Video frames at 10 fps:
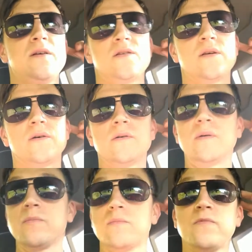still
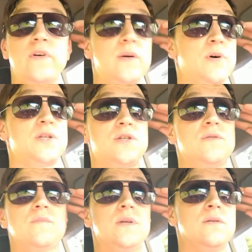am very
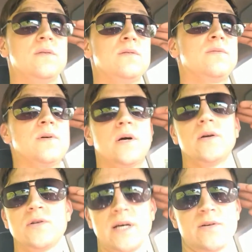much into the
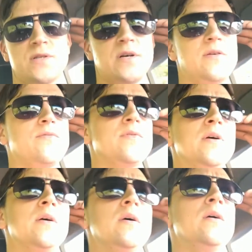garden tractor stuff.
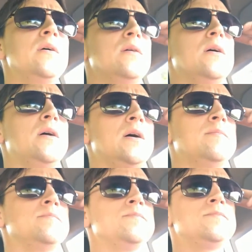
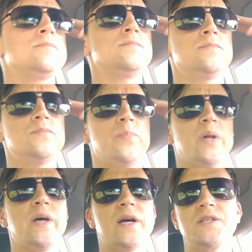Um,
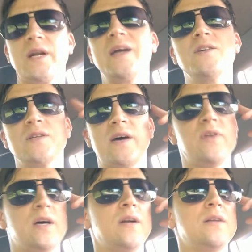but like I said, I just
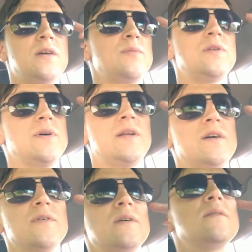haven't had any time to do any
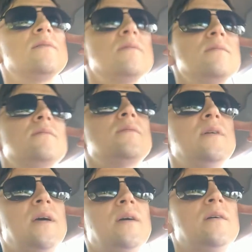of it.
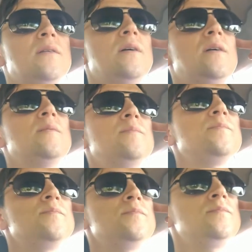And
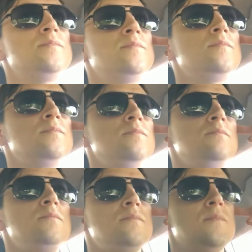
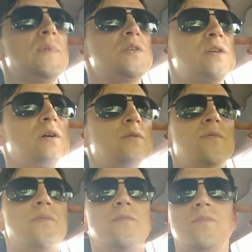um,
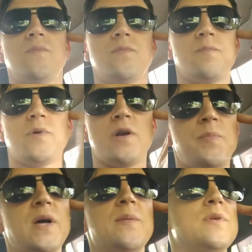so we're going
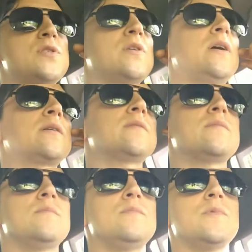to pick up this truck.
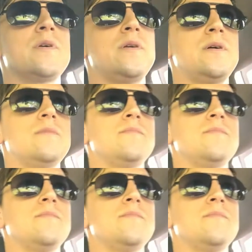We're going to